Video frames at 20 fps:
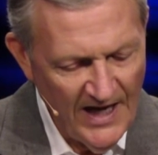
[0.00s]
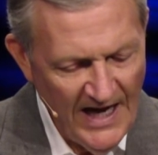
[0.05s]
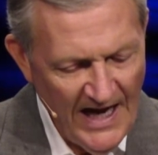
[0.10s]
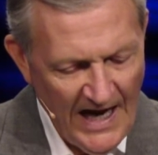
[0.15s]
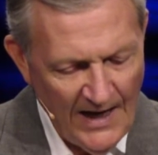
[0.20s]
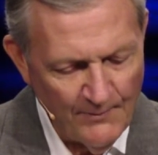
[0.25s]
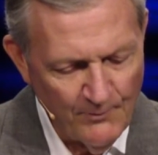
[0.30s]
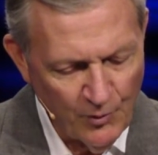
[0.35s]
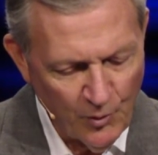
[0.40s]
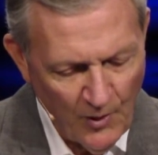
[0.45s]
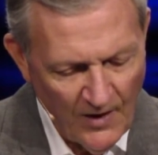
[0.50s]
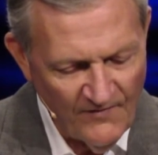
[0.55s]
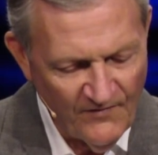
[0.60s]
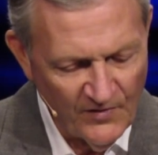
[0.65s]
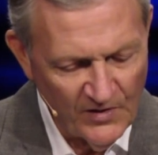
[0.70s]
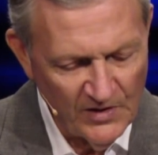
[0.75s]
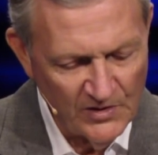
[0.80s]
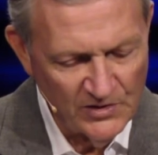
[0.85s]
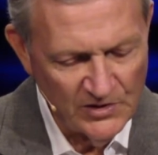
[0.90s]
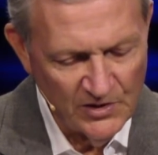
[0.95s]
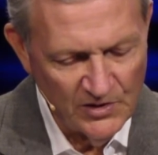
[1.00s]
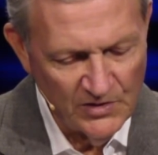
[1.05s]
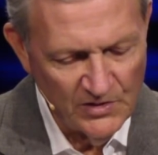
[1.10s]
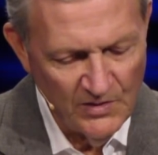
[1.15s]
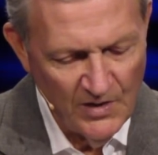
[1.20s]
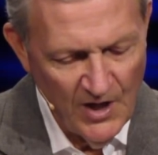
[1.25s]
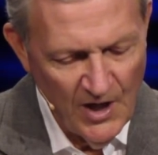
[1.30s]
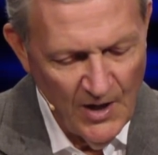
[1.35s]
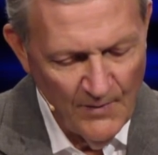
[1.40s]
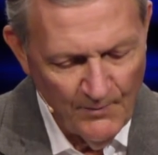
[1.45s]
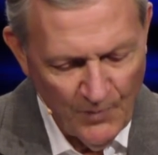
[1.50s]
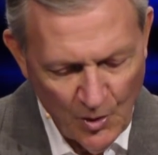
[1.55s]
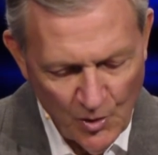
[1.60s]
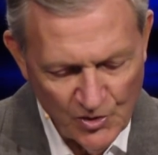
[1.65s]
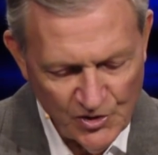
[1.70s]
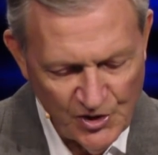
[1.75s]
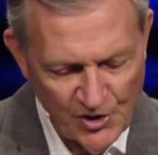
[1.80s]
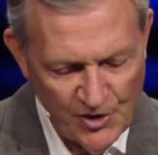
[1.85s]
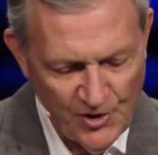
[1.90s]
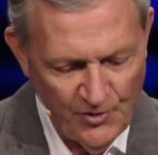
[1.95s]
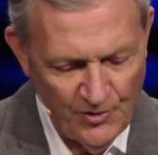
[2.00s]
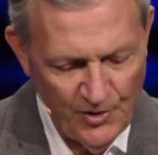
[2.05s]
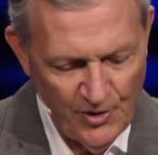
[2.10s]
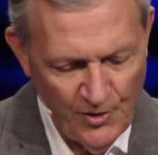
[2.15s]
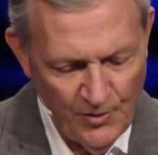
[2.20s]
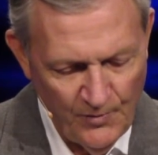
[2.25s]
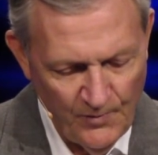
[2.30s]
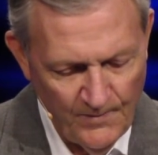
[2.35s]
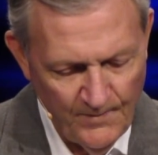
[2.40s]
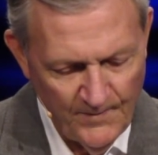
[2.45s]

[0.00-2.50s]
and pray for those who persecute you,